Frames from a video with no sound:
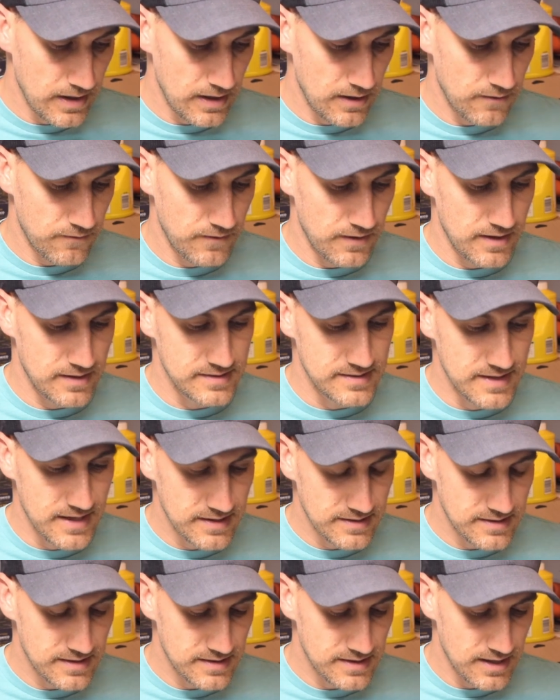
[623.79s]
if it is
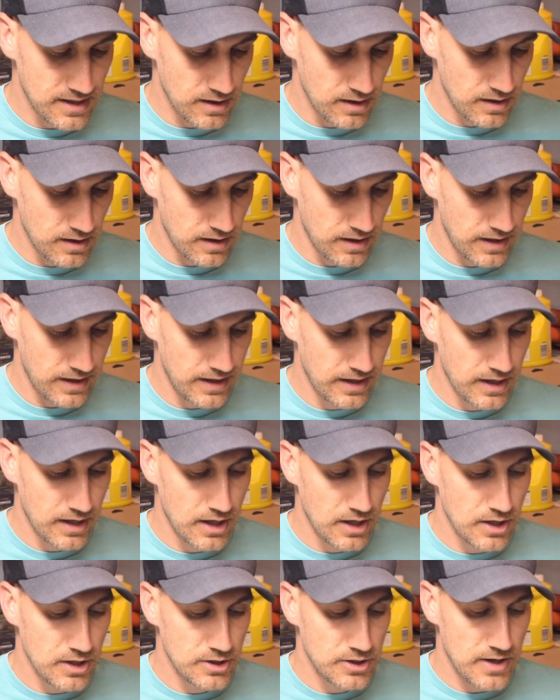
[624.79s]
necessary
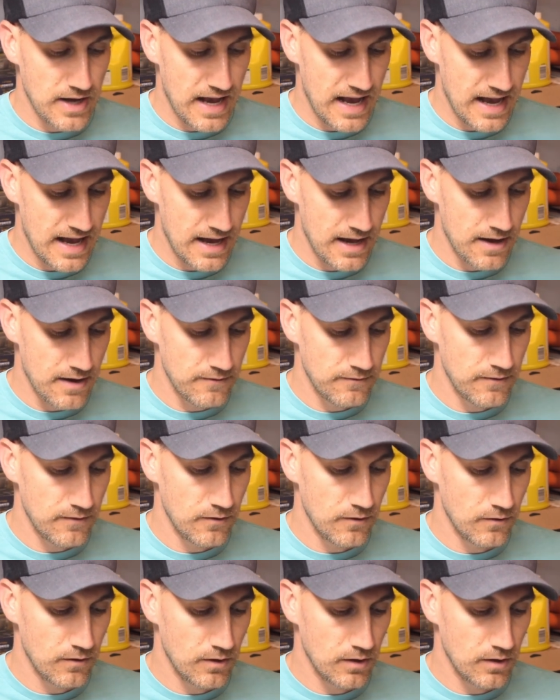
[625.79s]
to have